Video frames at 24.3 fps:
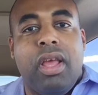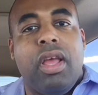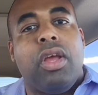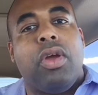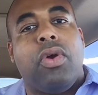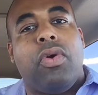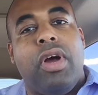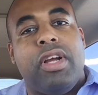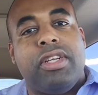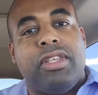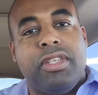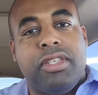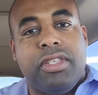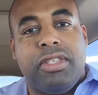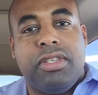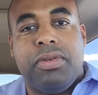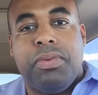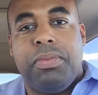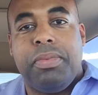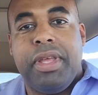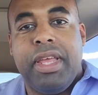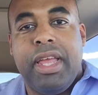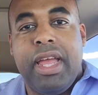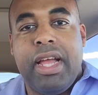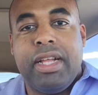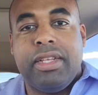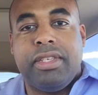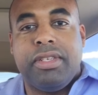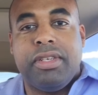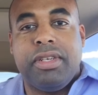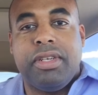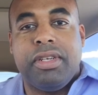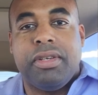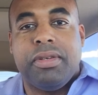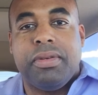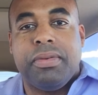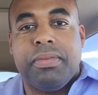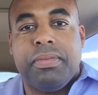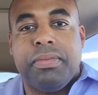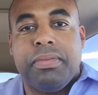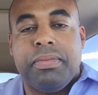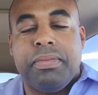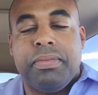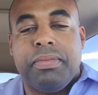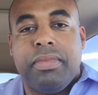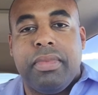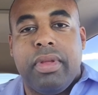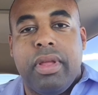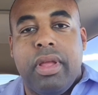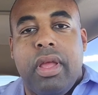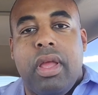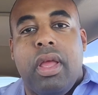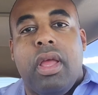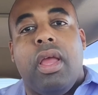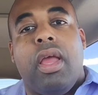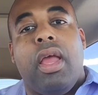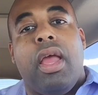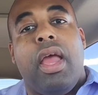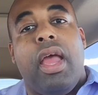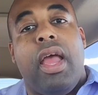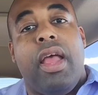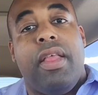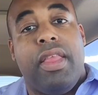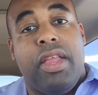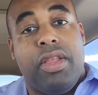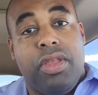questions to be answered, and